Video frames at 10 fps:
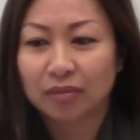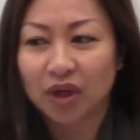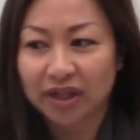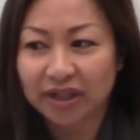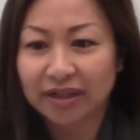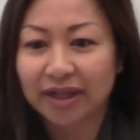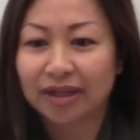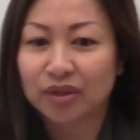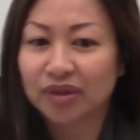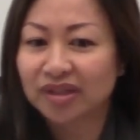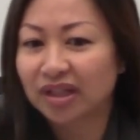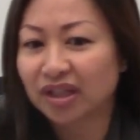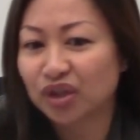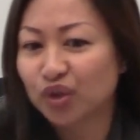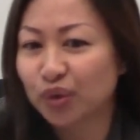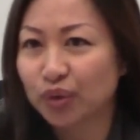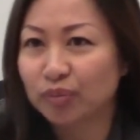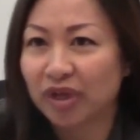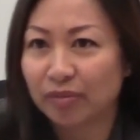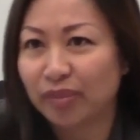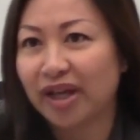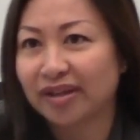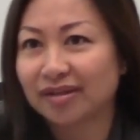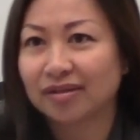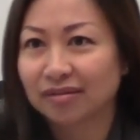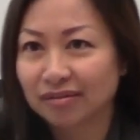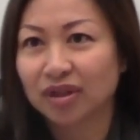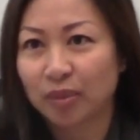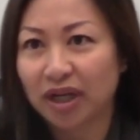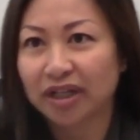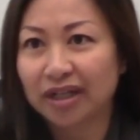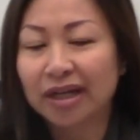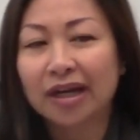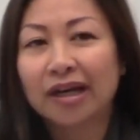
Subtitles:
body and you're sending a troop and blast your body.